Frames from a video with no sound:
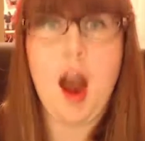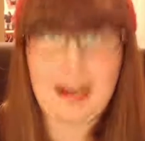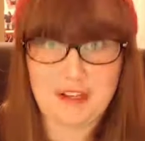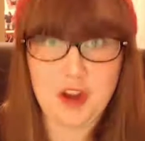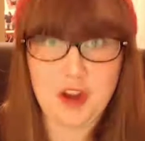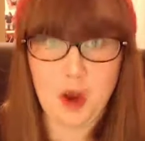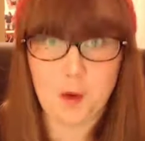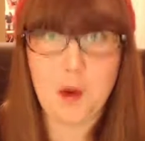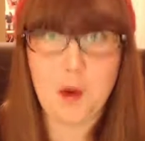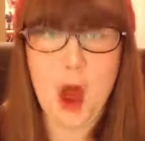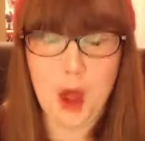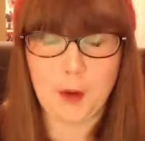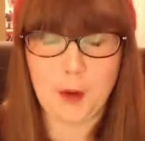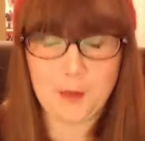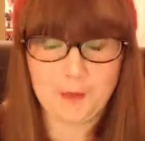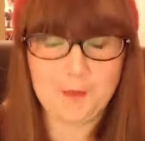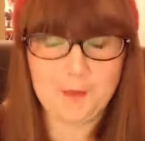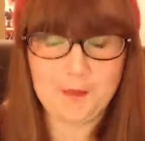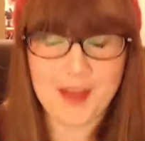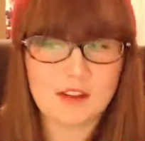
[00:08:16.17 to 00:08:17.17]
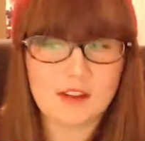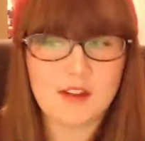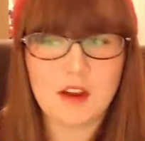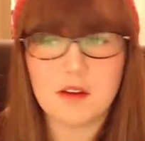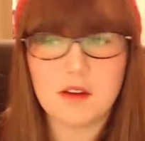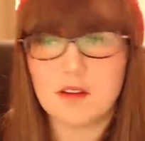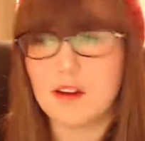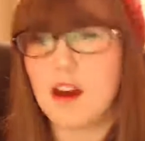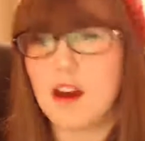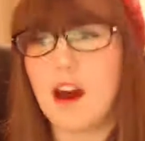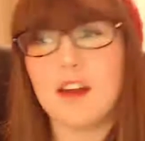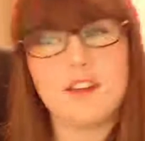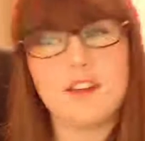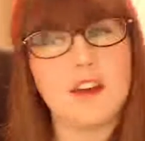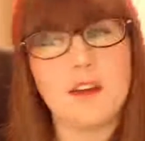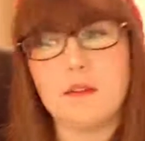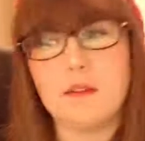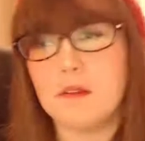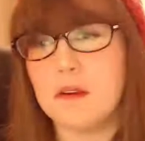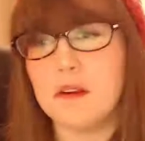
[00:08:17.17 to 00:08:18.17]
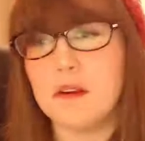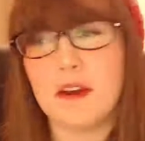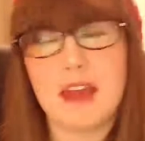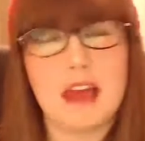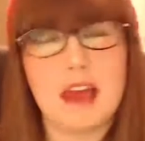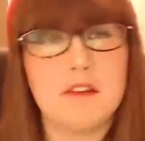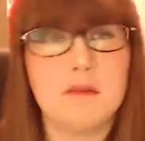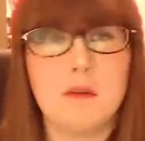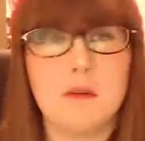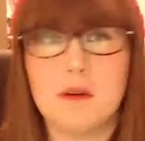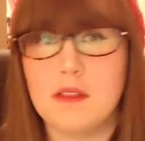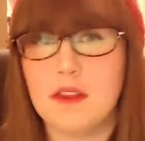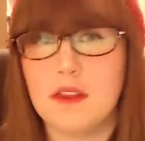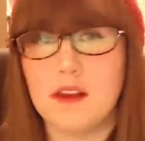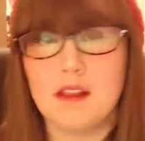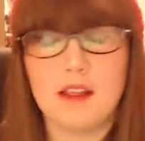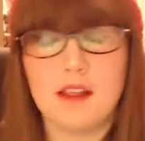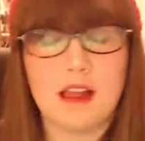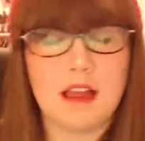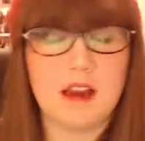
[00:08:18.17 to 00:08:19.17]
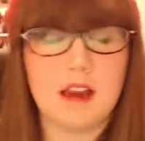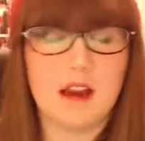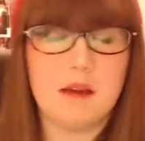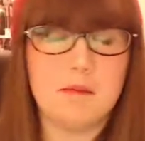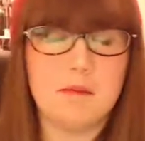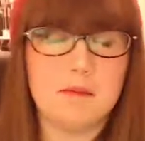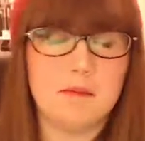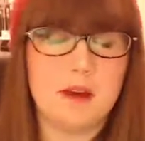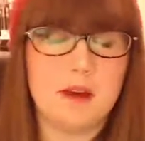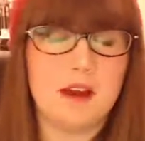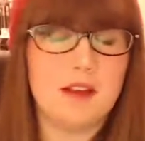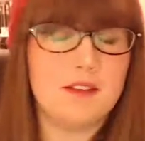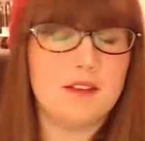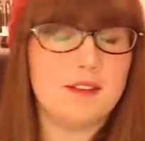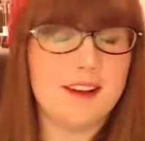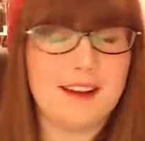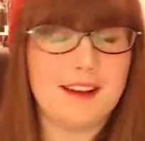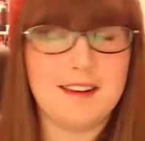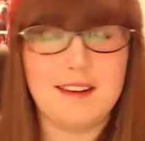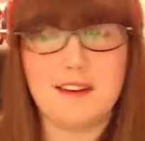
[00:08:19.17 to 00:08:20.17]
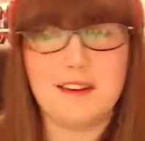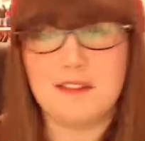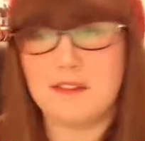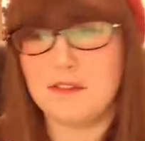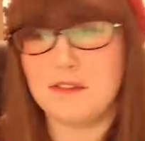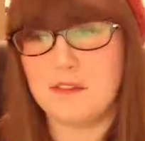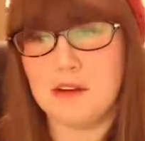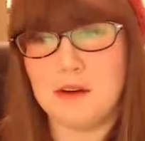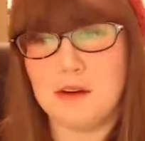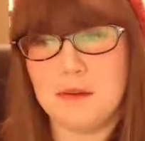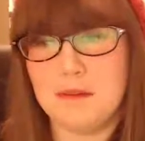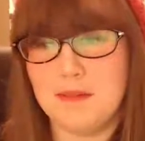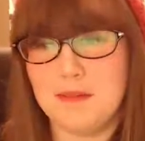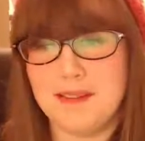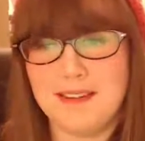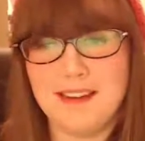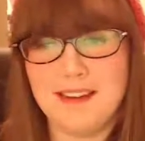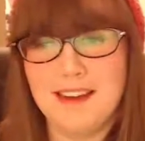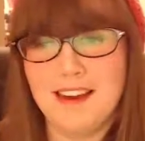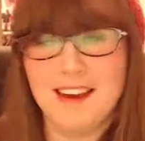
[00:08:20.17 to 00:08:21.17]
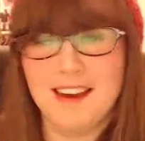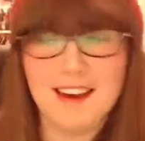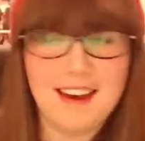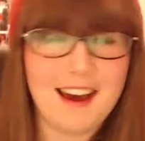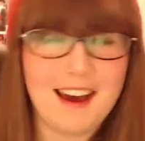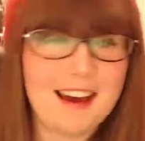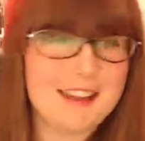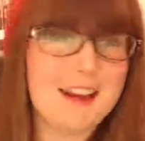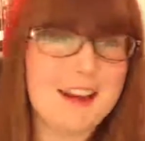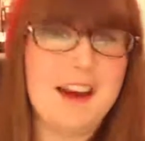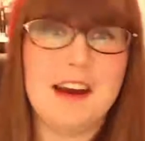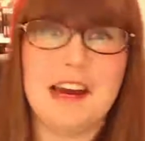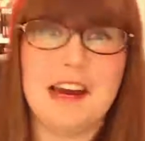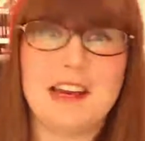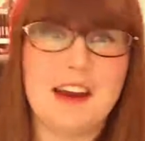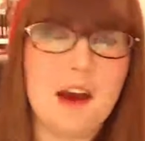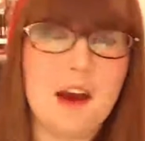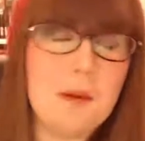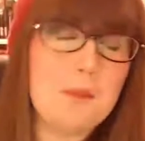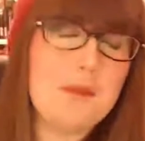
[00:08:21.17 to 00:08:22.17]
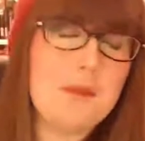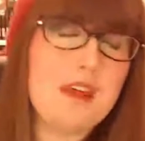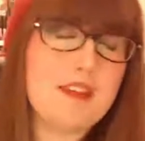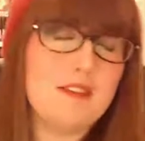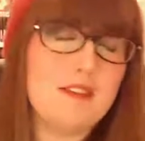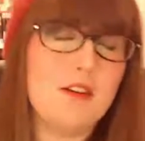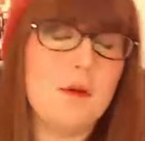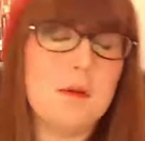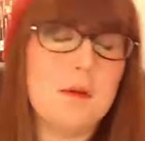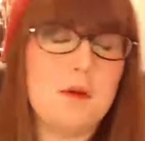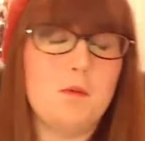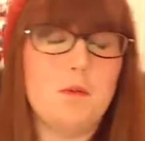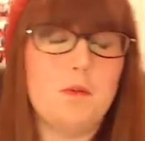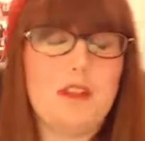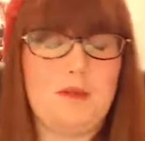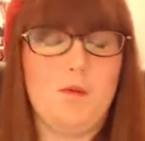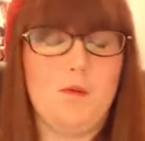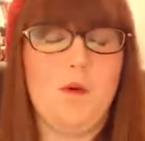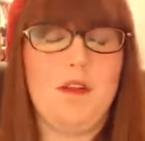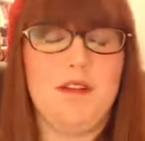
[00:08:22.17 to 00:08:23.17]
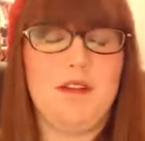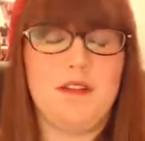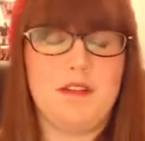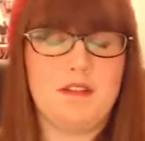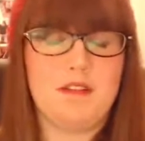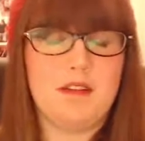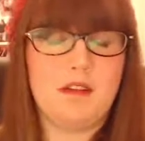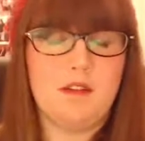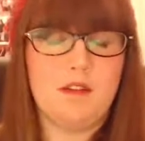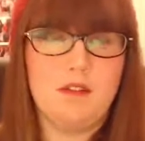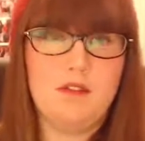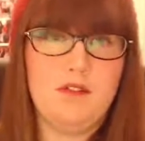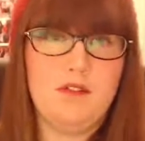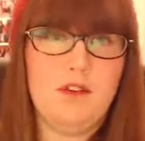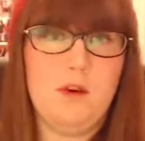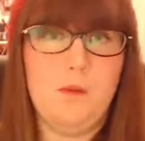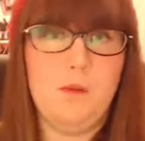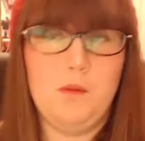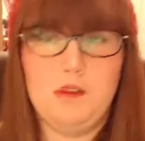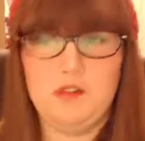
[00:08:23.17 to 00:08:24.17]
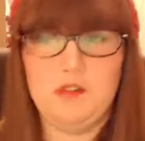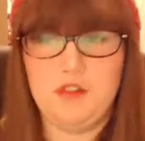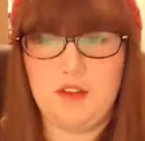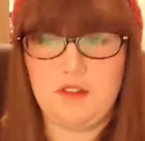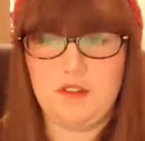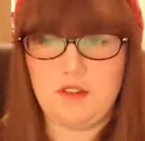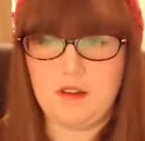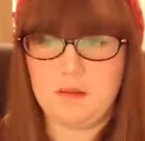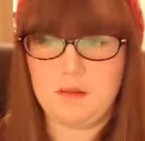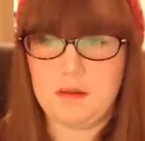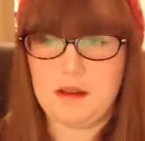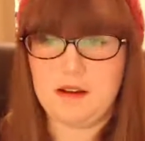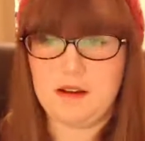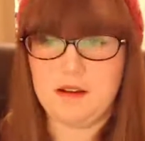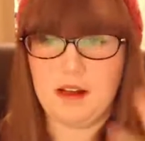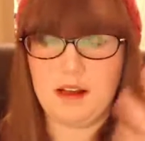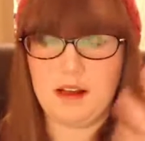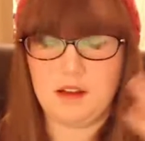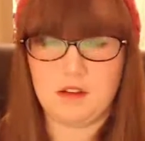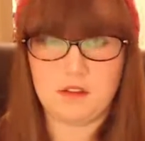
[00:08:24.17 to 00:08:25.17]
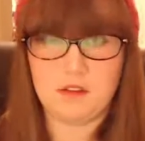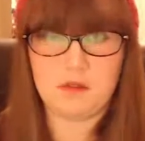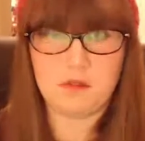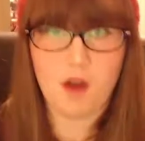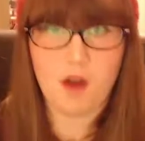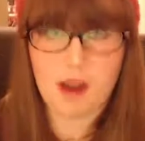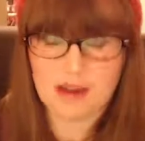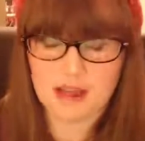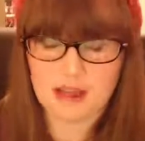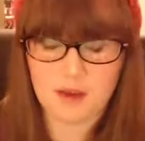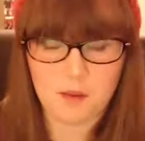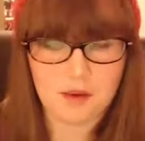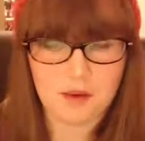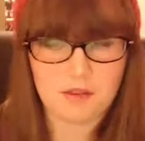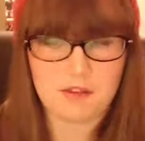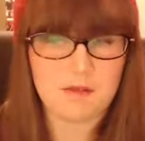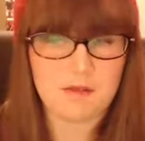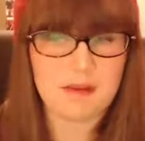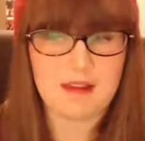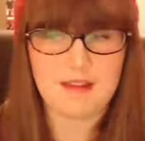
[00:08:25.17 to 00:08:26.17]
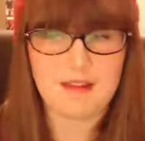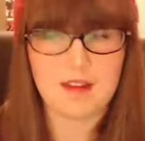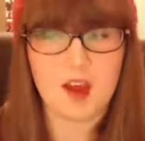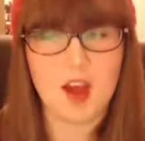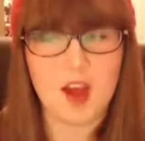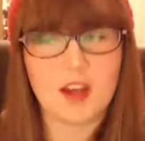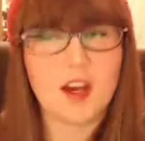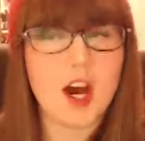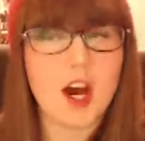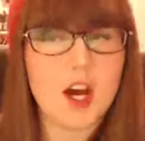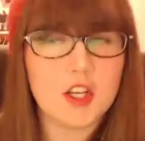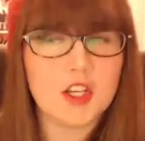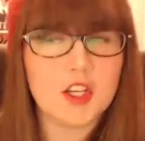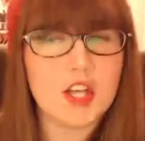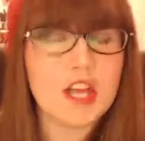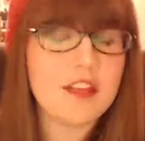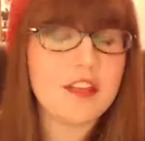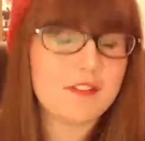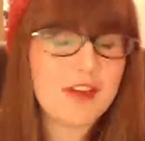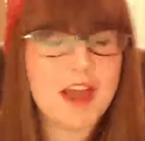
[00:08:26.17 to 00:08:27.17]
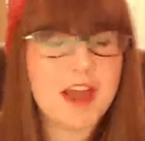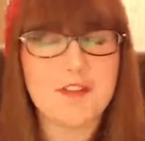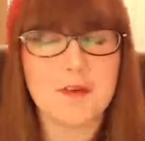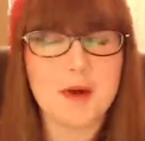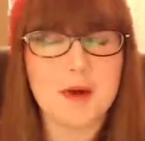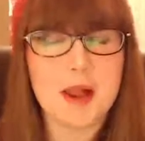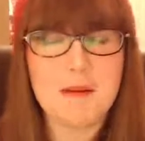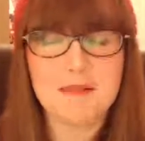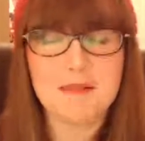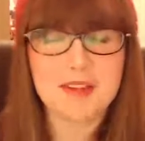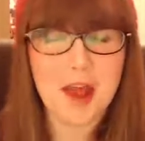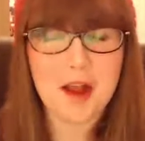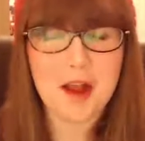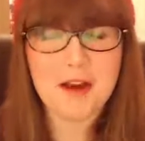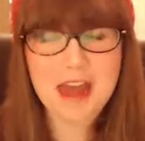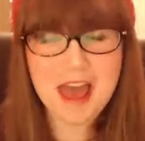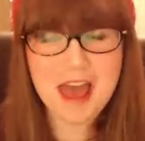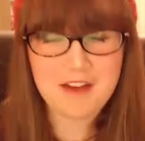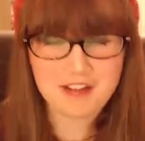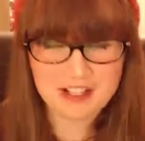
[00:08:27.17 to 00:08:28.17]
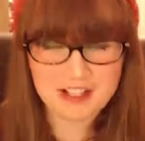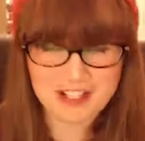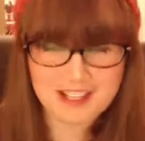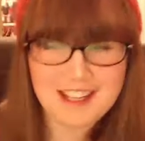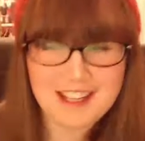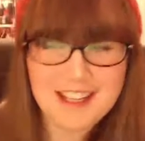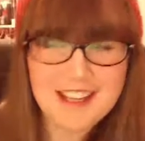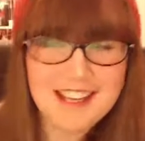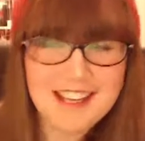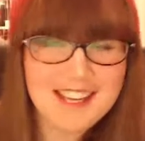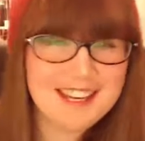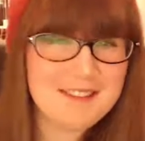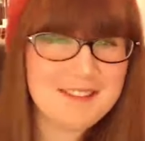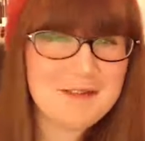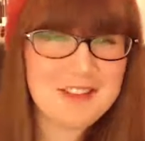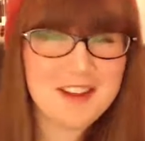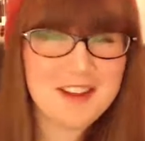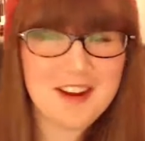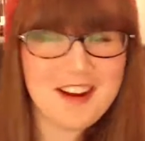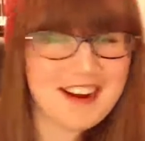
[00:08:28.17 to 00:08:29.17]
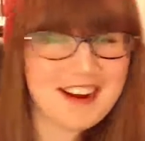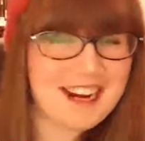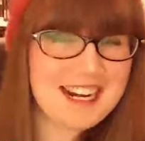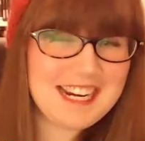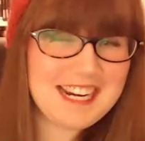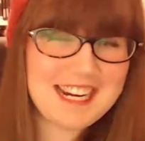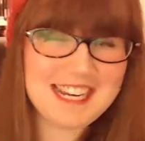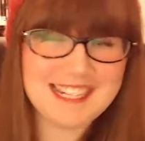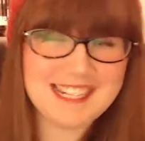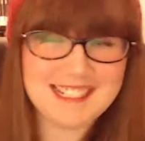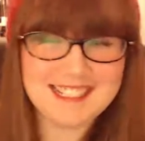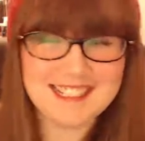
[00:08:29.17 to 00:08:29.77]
I don't know. I don't think I have one. That like I love films. I can't there's not been with one single film which has just been like a defining one for me, so I can't choose a favourite one. I'm sorry, Evan. I'm sorry.